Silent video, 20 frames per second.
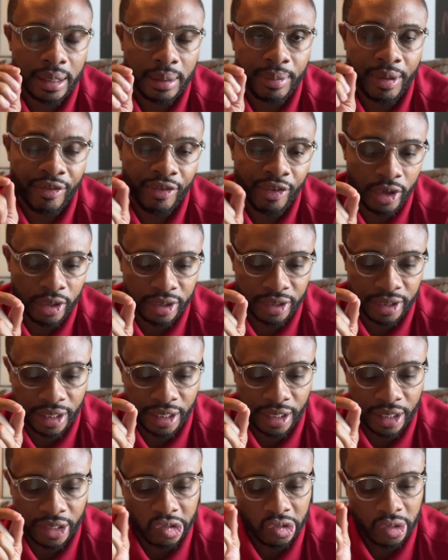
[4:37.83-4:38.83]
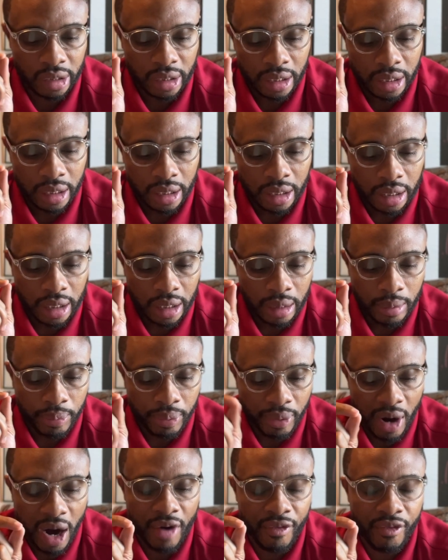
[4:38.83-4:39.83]
verse is
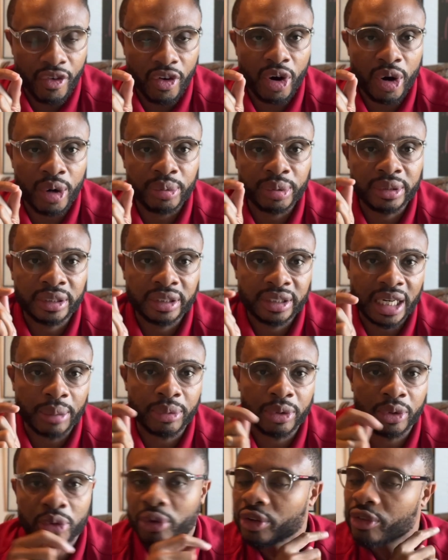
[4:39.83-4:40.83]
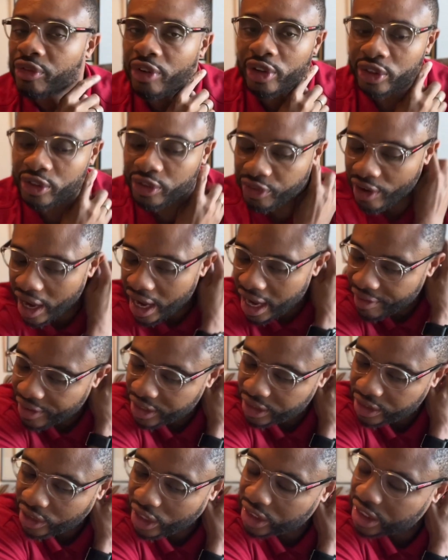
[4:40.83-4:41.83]
Proverbs chapter 3, verse 5, and
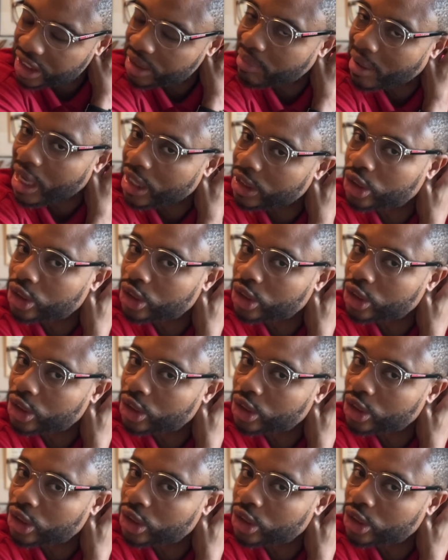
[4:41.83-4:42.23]
it talks about